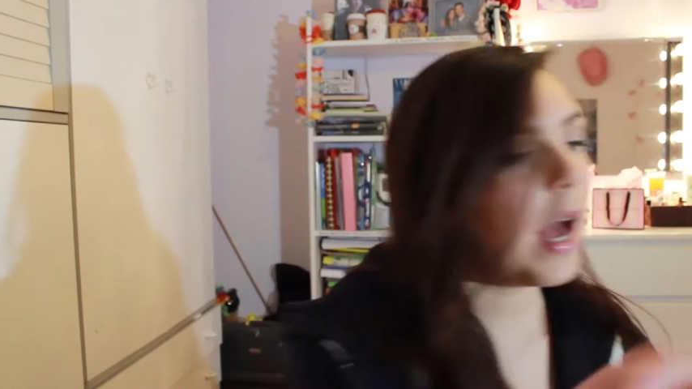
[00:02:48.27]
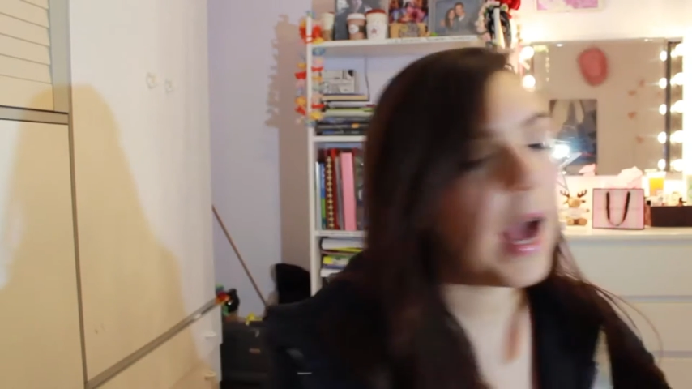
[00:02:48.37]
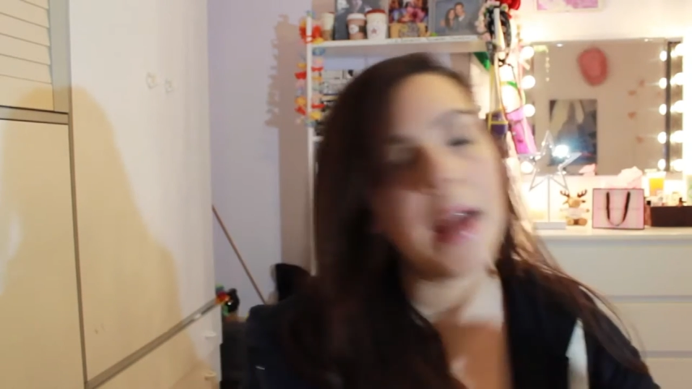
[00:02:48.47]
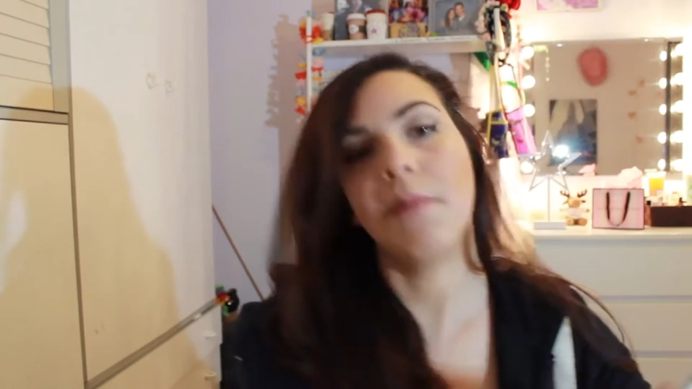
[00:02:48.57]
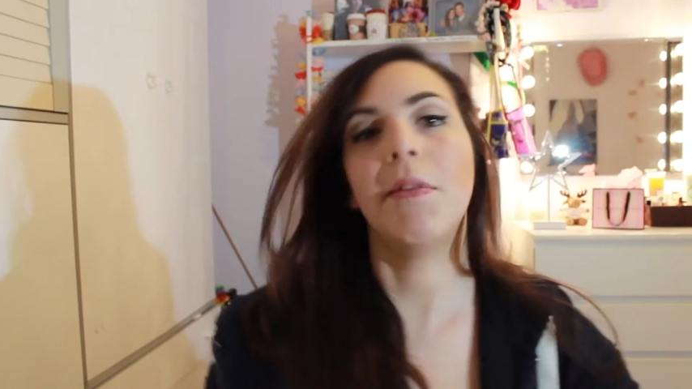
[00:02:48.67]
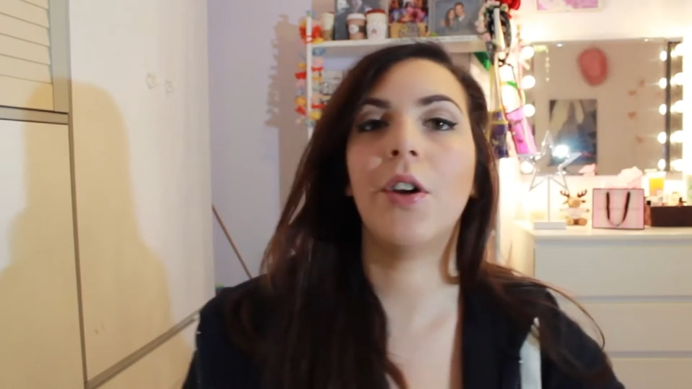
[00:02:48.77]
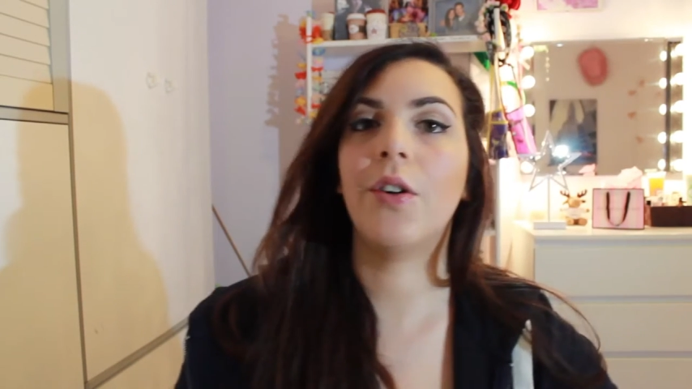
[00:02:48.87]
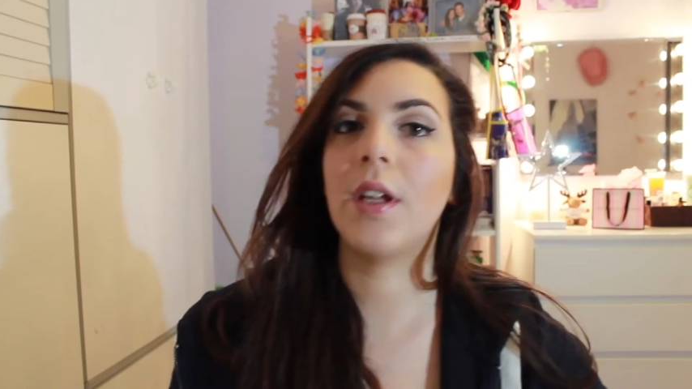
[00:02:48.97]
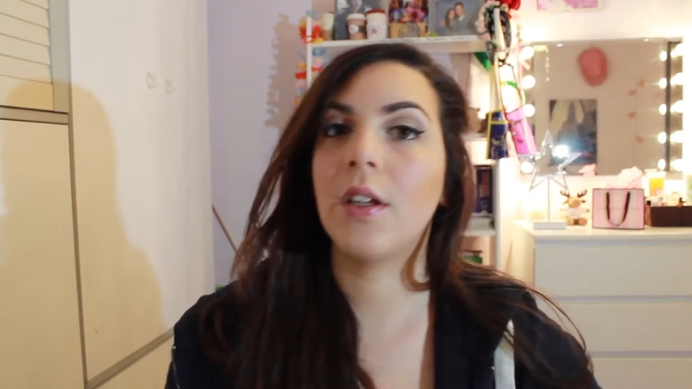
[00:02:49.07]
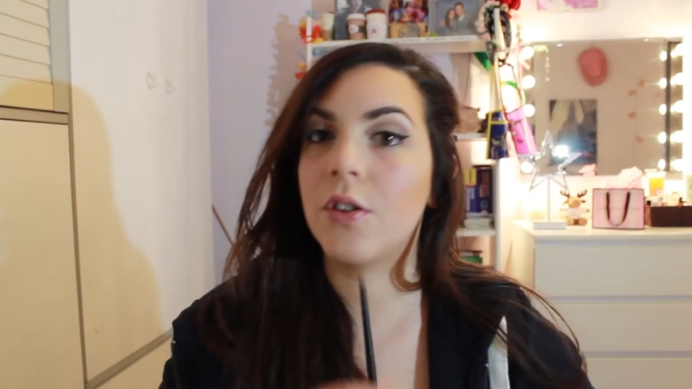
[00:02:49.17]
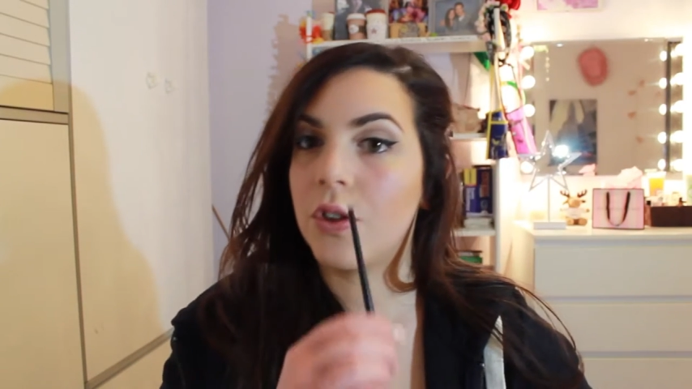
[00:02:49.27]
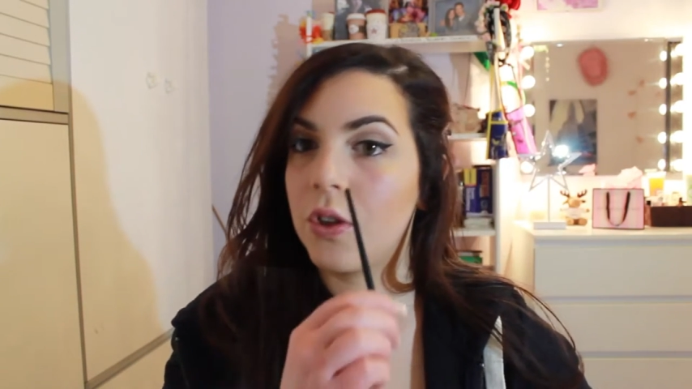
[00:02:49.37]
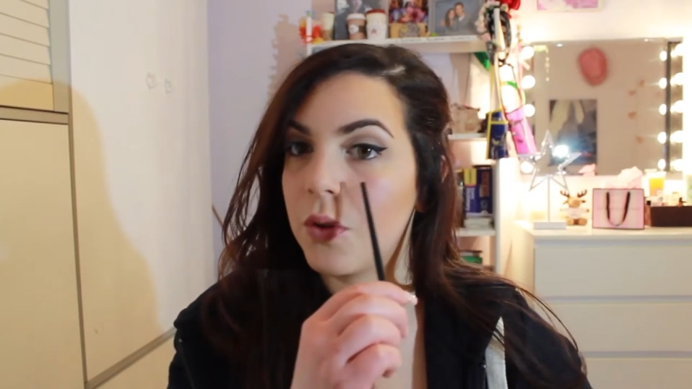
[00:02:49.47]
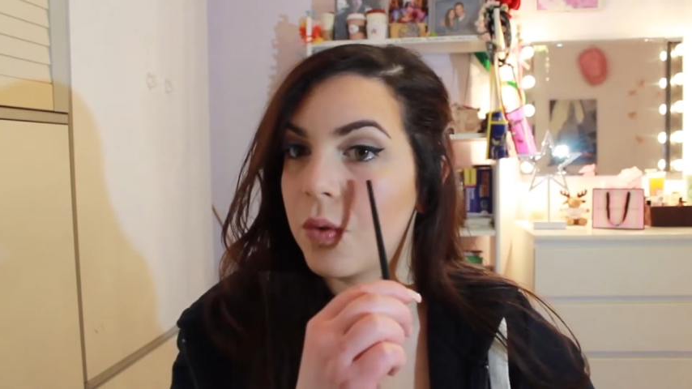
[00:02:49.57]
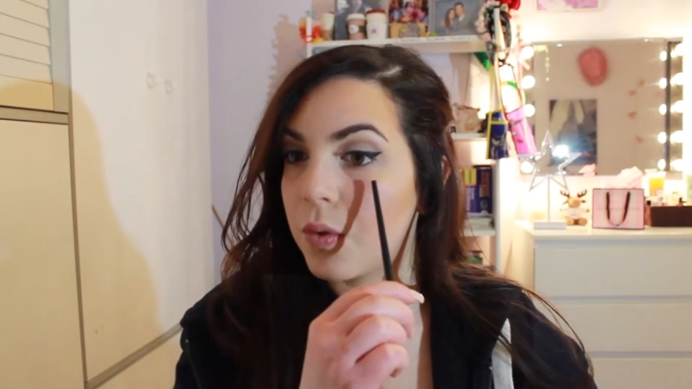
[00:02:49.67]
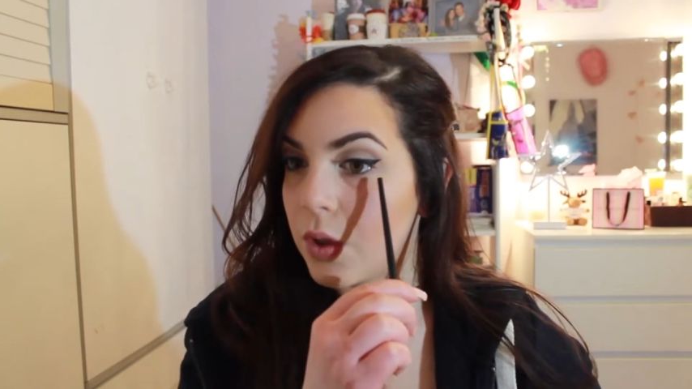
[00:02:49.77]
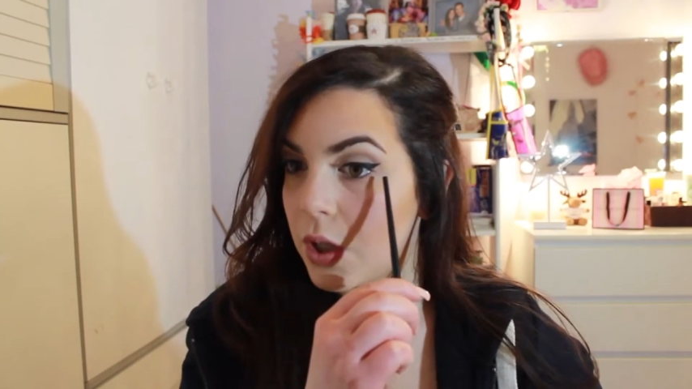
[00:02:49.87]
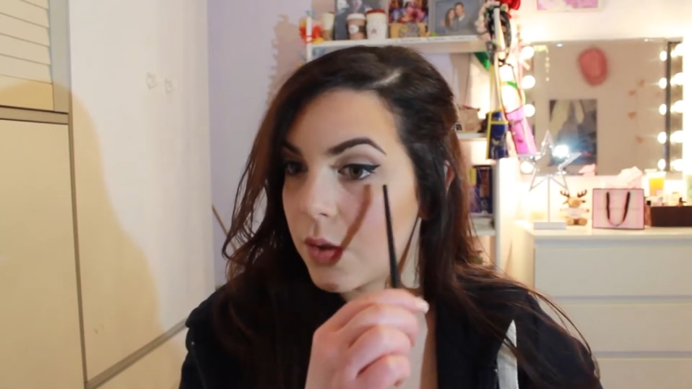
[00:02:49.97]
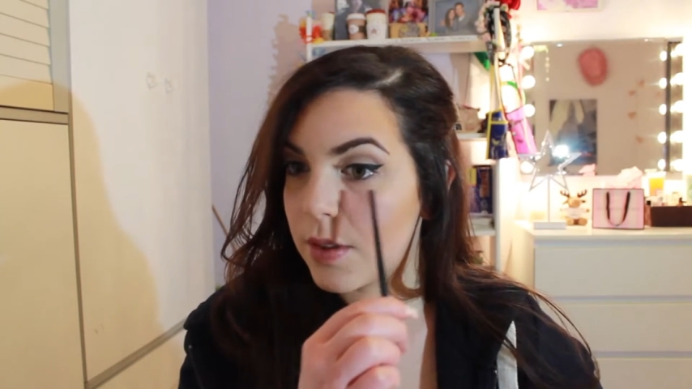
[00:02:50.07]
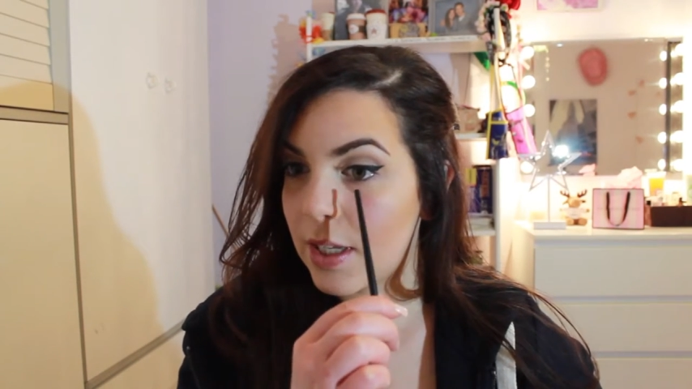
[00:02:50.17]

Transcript: I'm going to use